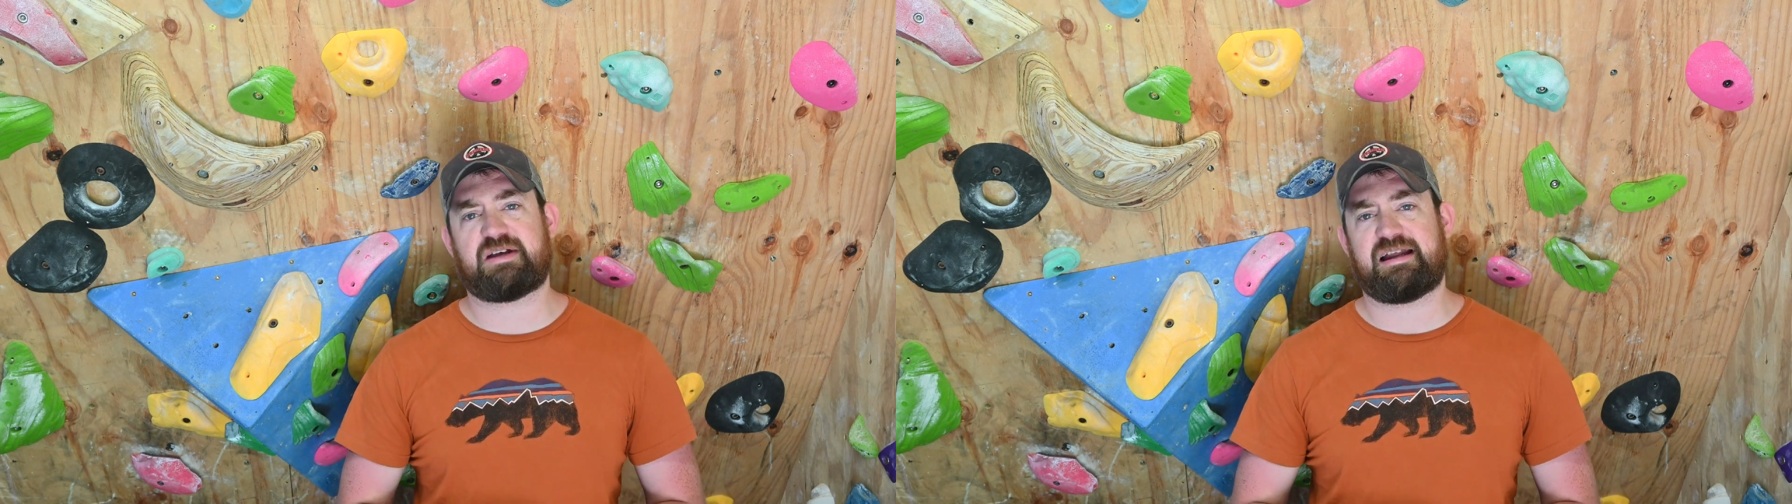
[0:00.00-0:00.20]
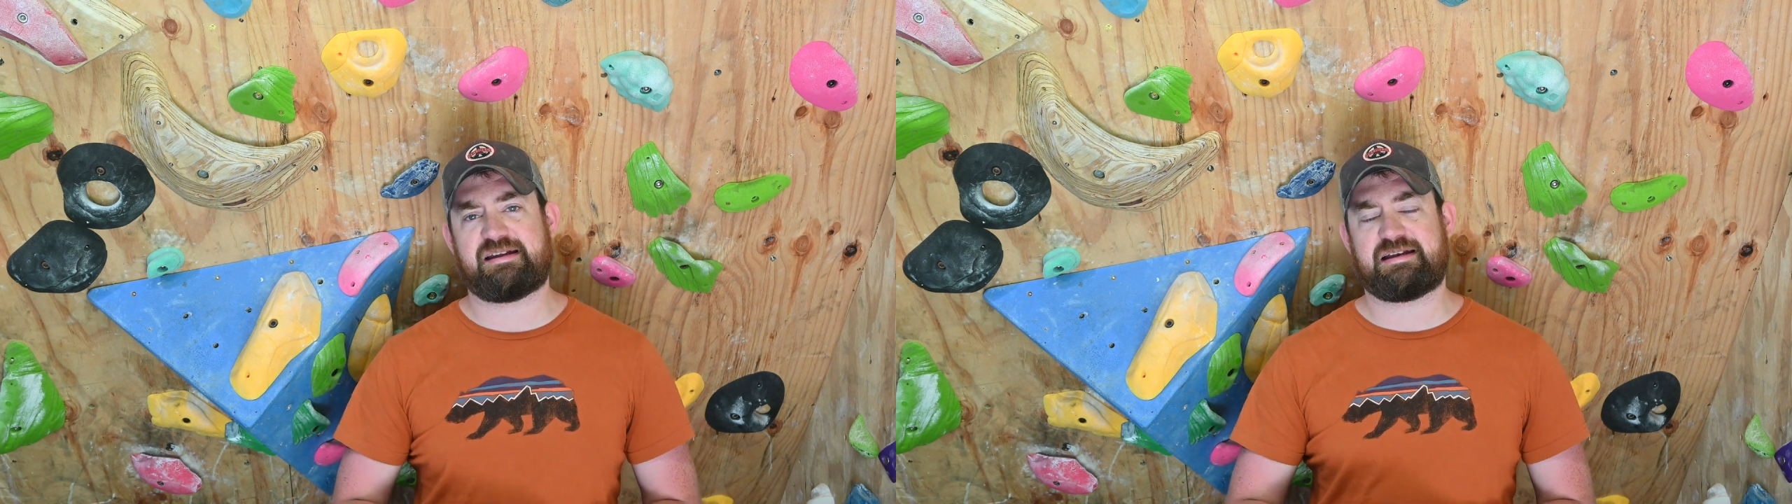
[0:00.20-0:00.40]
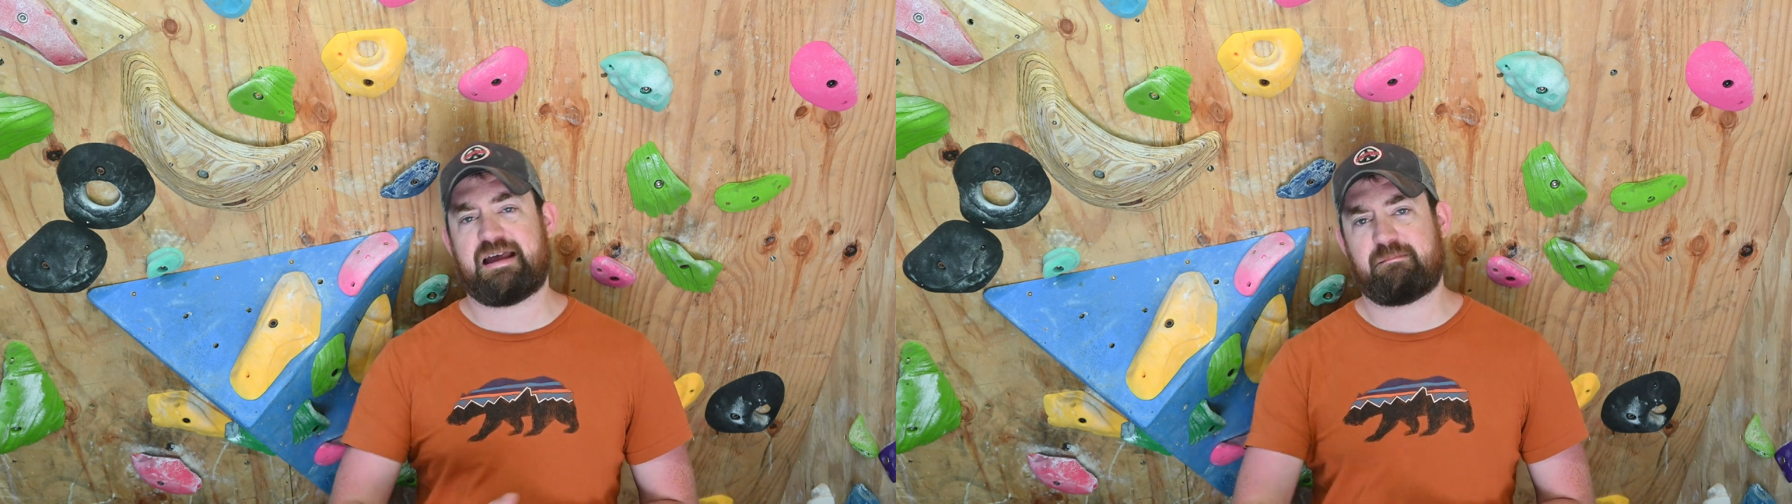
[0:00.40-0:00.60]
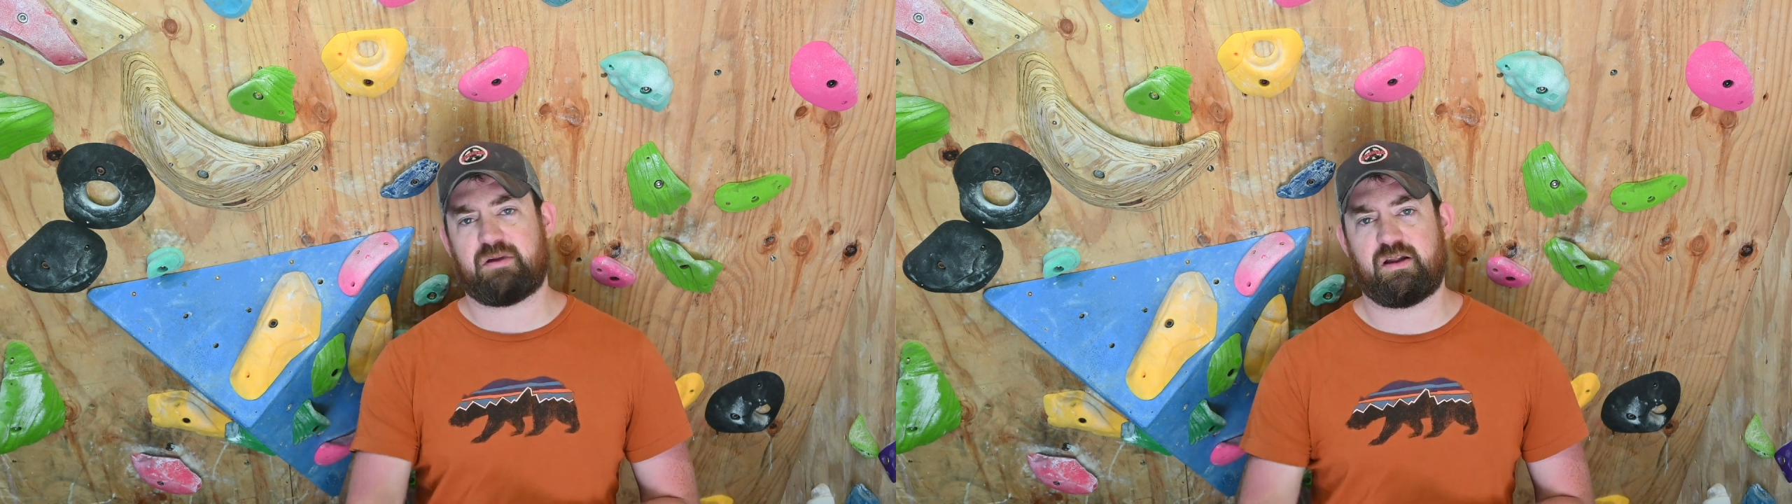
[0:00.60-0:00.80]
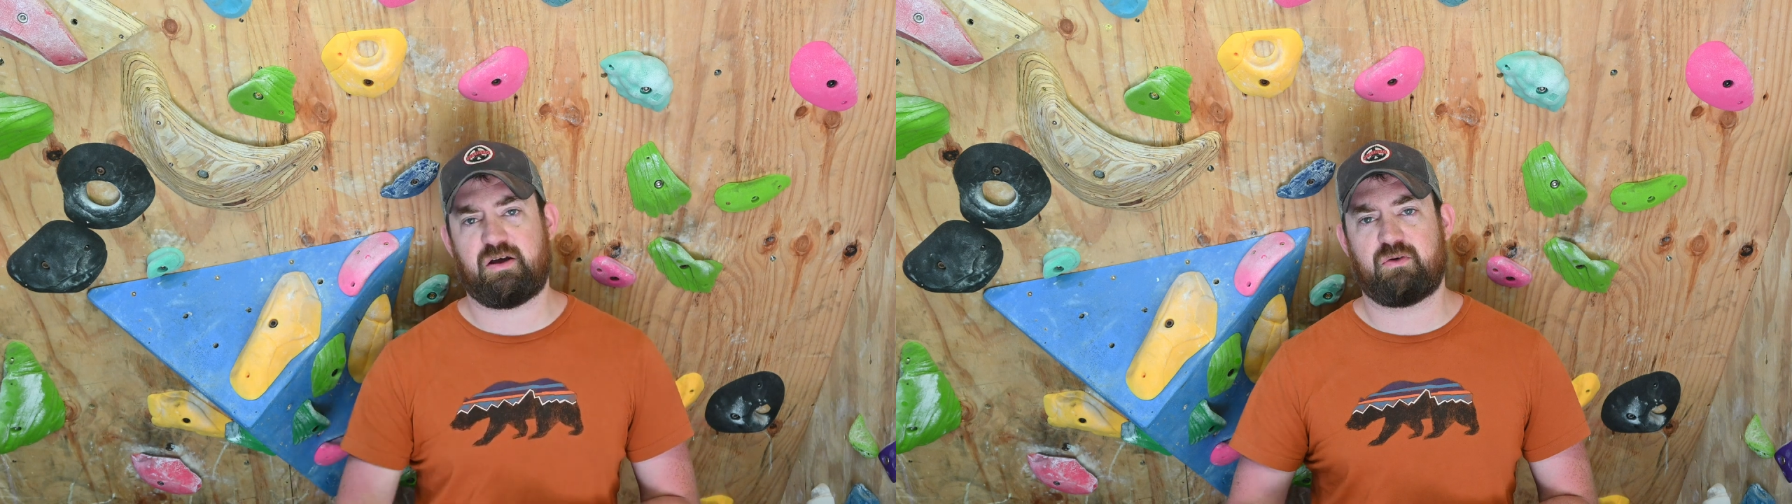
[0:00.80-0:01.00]
I got a link down
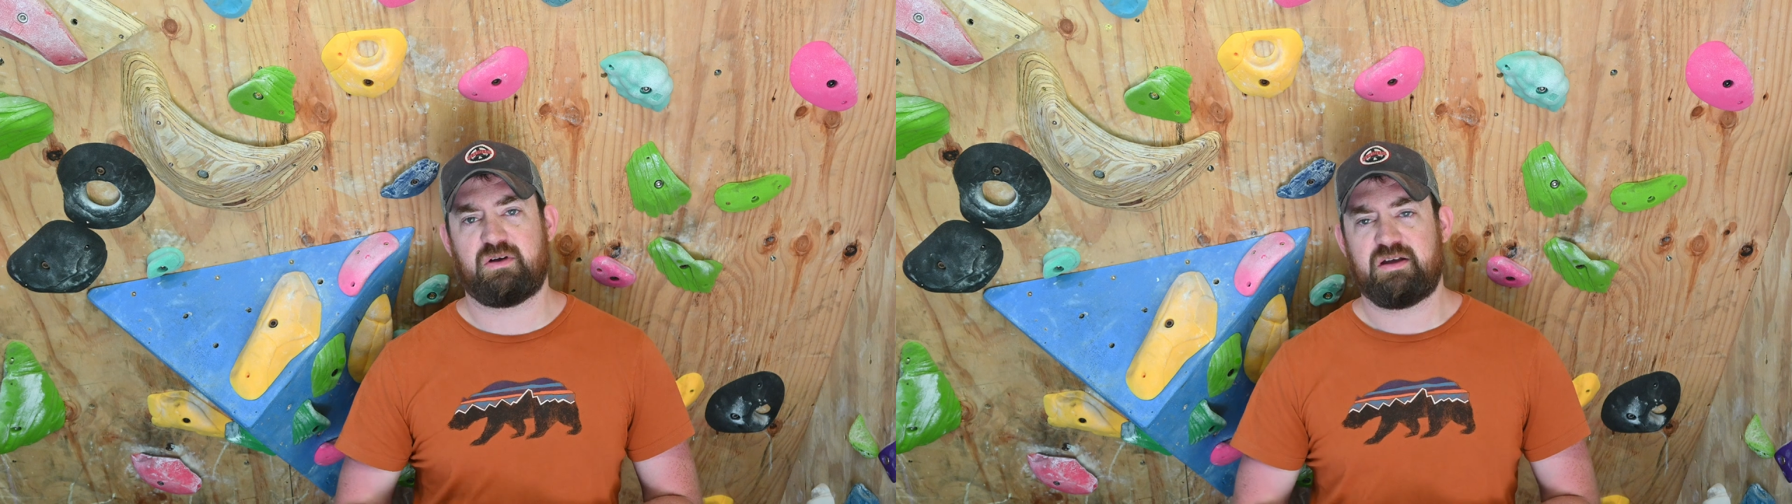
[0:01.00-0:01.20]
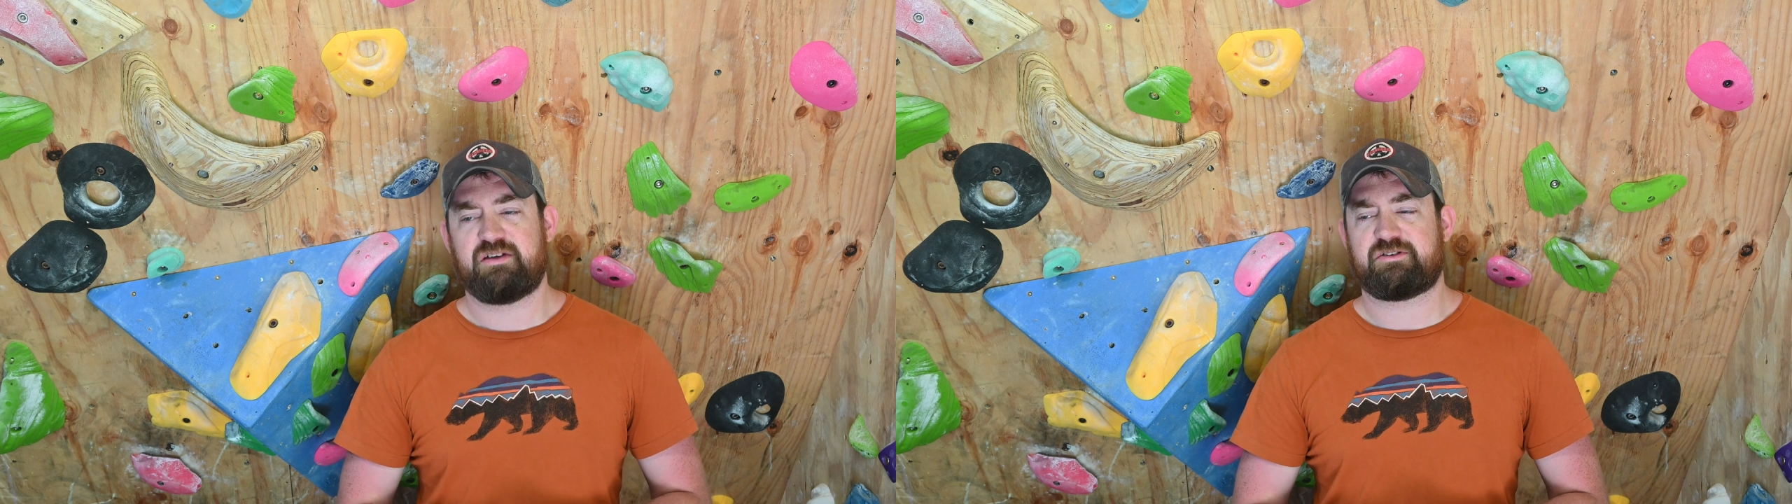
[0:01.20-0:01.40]
below.